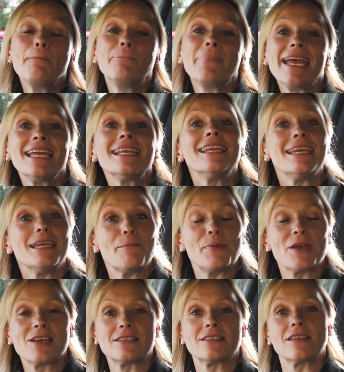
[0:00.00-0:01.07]
mainly
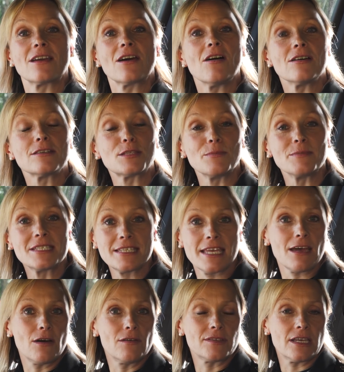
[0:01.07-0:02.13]
because the cars
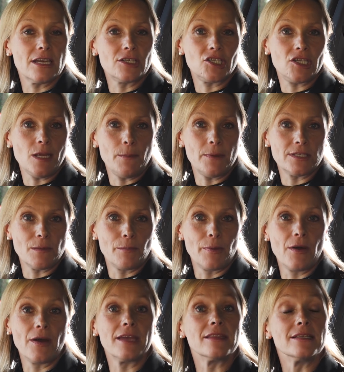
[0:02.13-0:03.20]
themselves are cheaper to
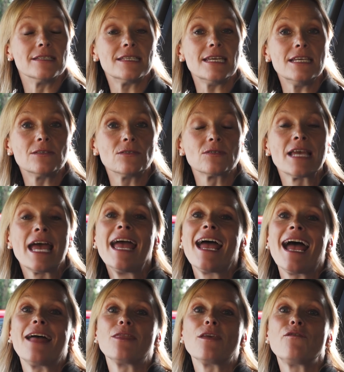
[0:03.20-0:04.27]
buy than diesels
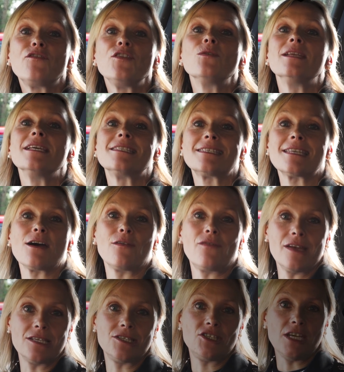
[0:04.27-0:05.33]
and the fuel itself is